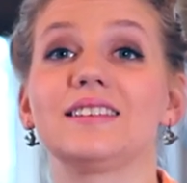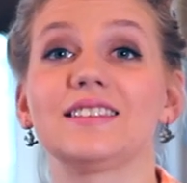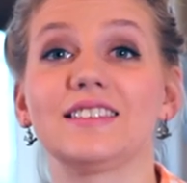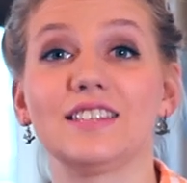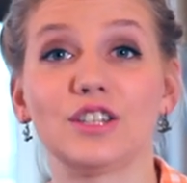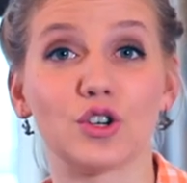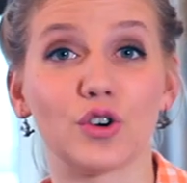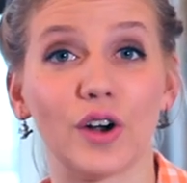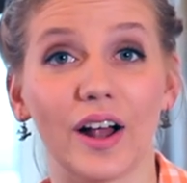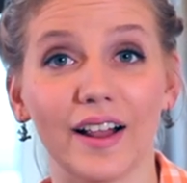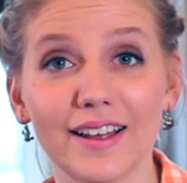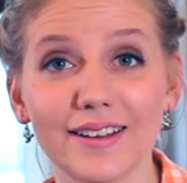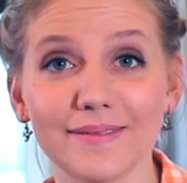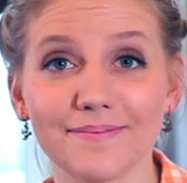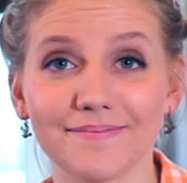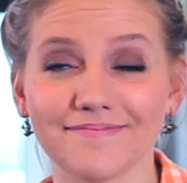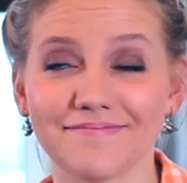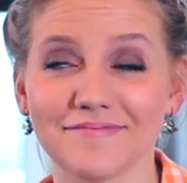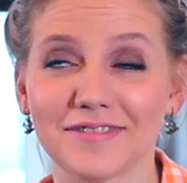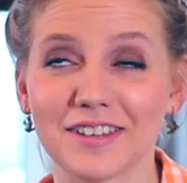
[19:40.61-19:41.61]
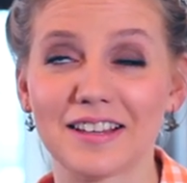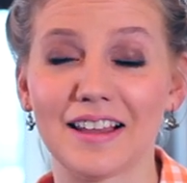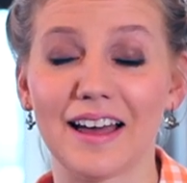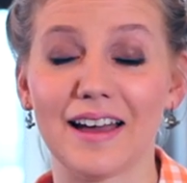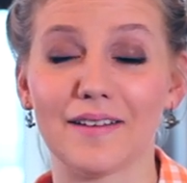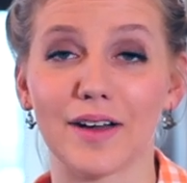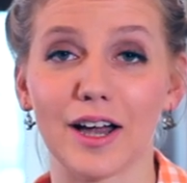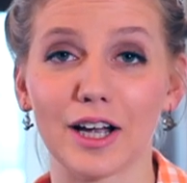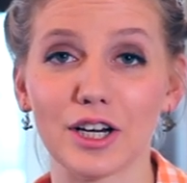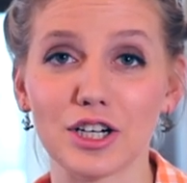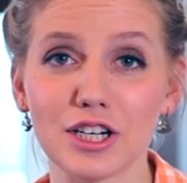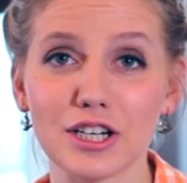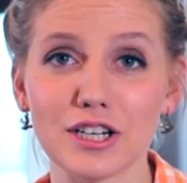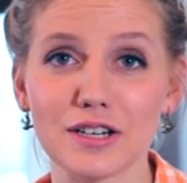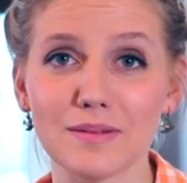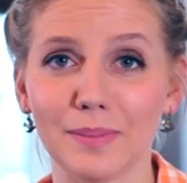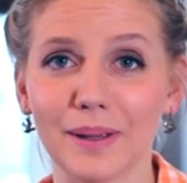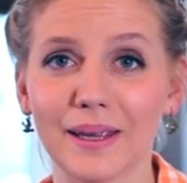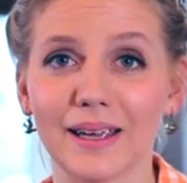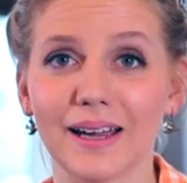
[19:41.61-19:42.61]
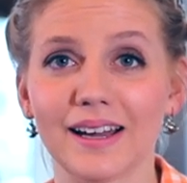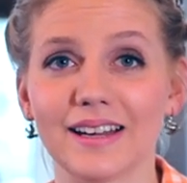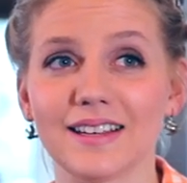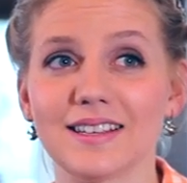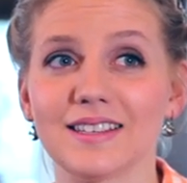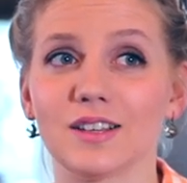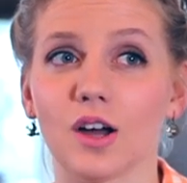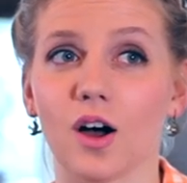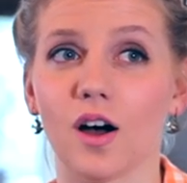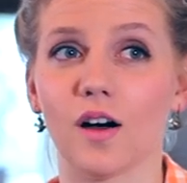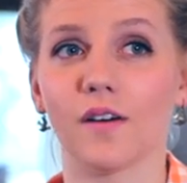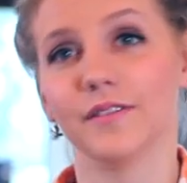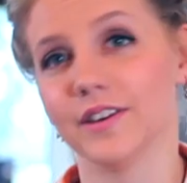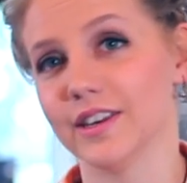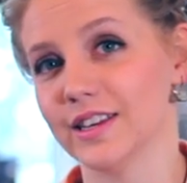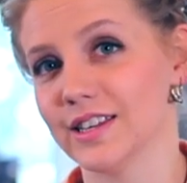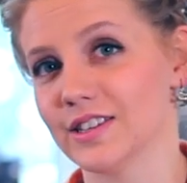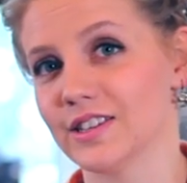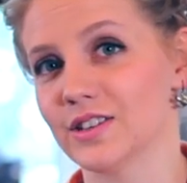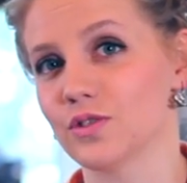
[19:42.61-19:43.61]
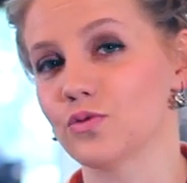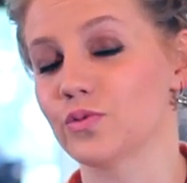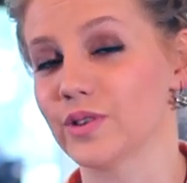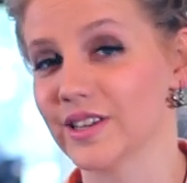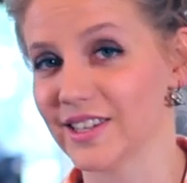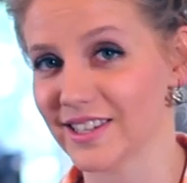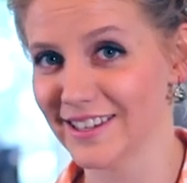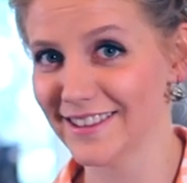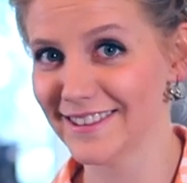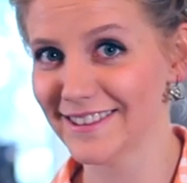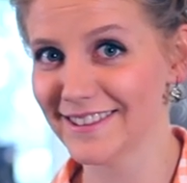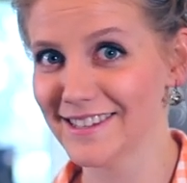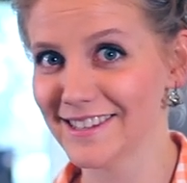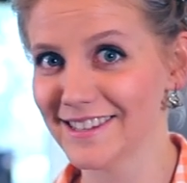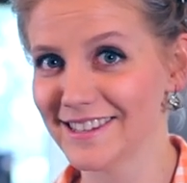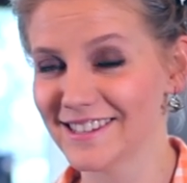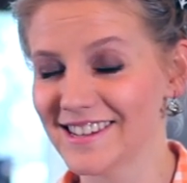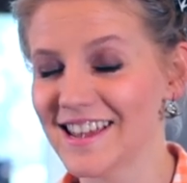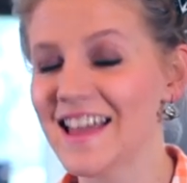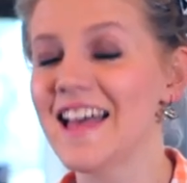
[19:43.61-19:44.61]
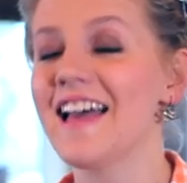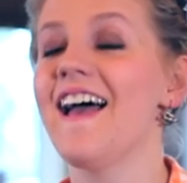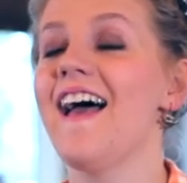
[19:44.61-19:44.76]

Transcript: Cinderella, the live action, because obvious reasons.